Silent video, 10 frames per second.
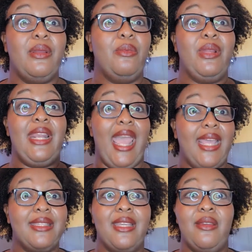we
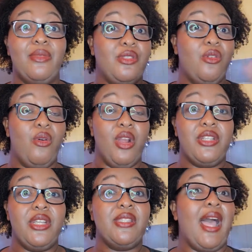landed. It was
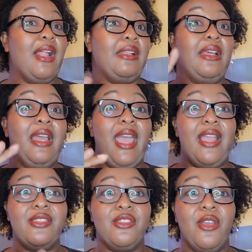gorgeous. I'll
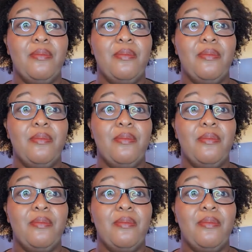insert